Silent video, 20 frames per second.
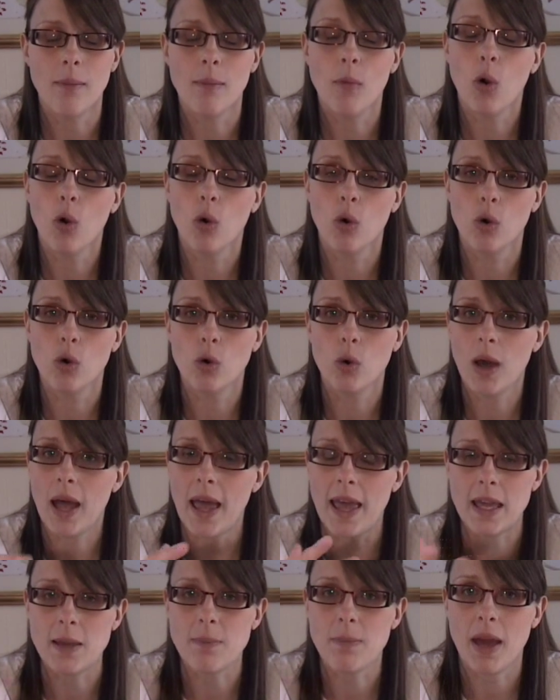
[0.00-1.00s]
or
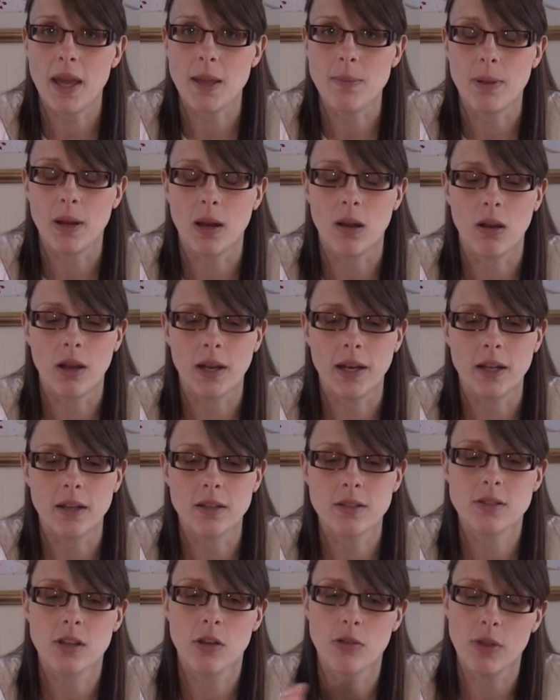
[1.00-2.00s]
a paper liner,
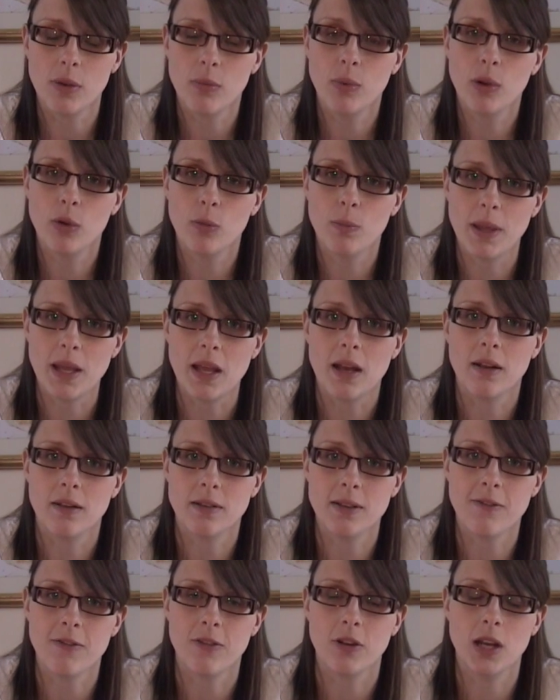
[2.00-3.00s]
so there will be a
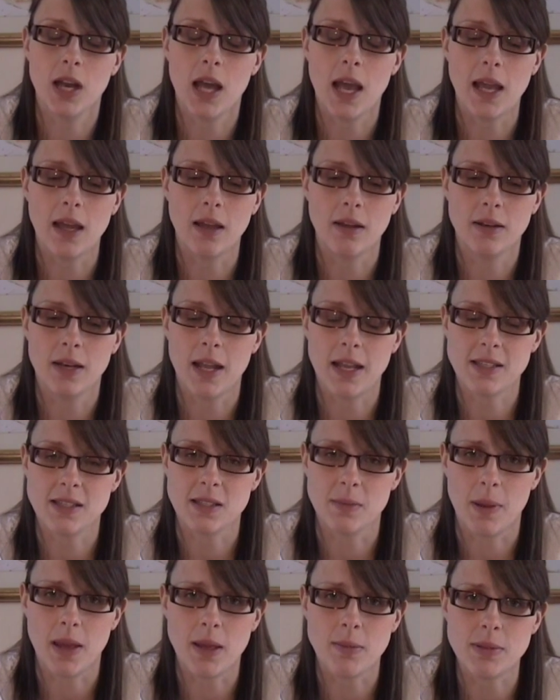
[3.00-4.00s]
different layer next
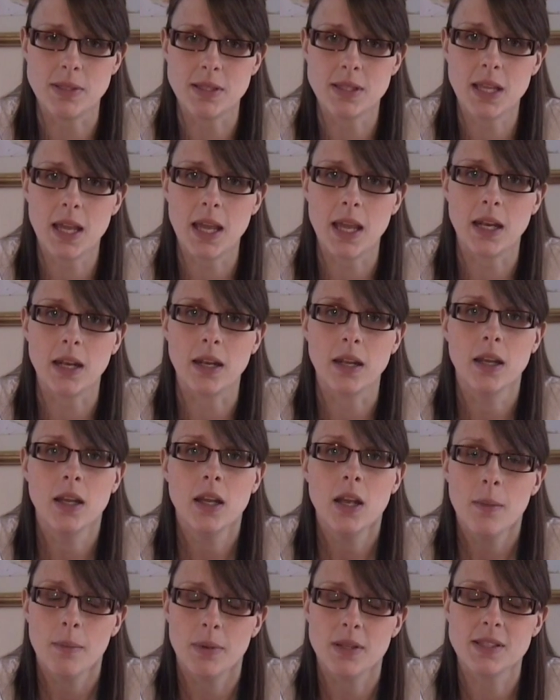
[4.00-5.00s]
to baby skin,
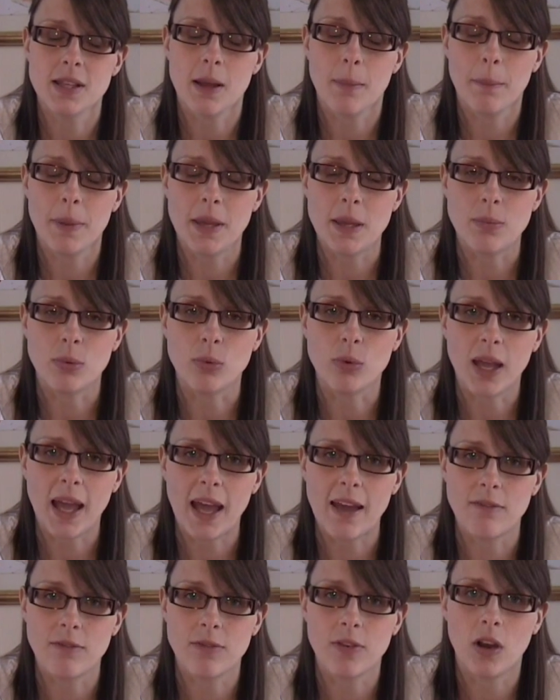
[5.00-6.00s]
but some people
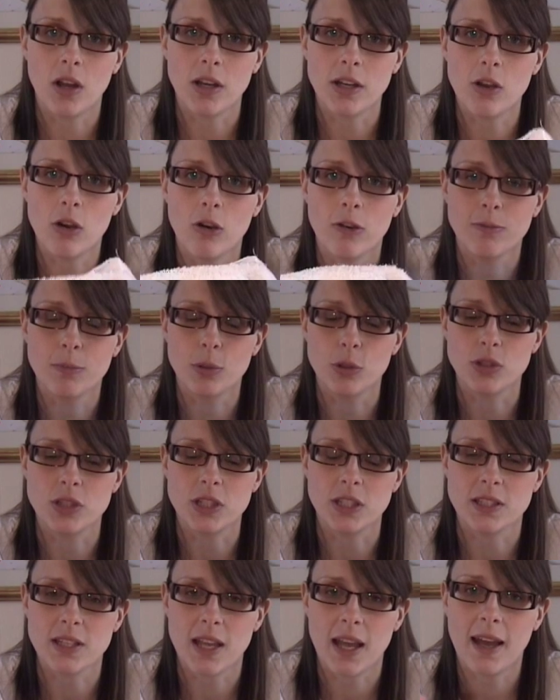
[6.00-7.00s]
can find it
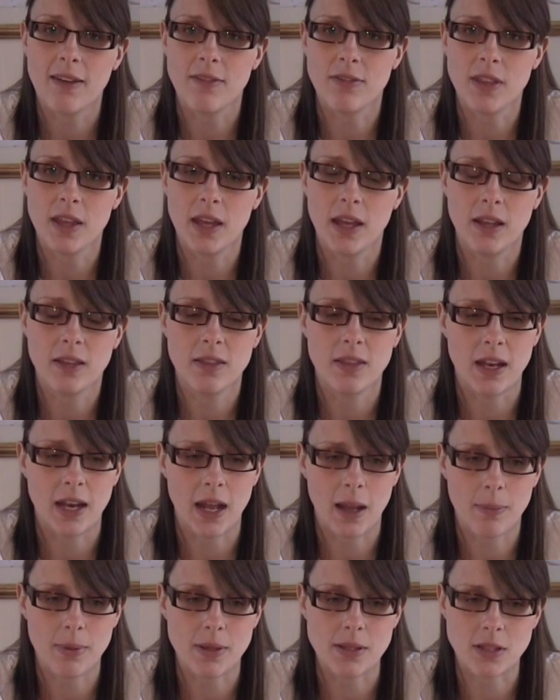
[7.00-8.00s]
off-putting to have their
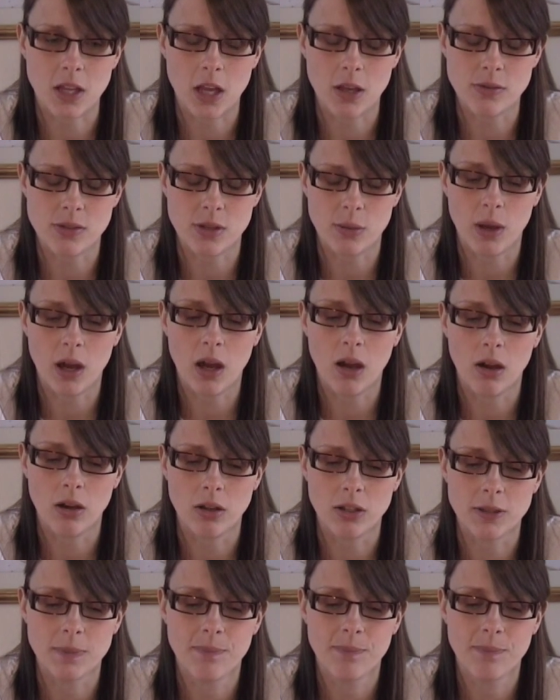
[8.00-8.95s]
nappies go so hard.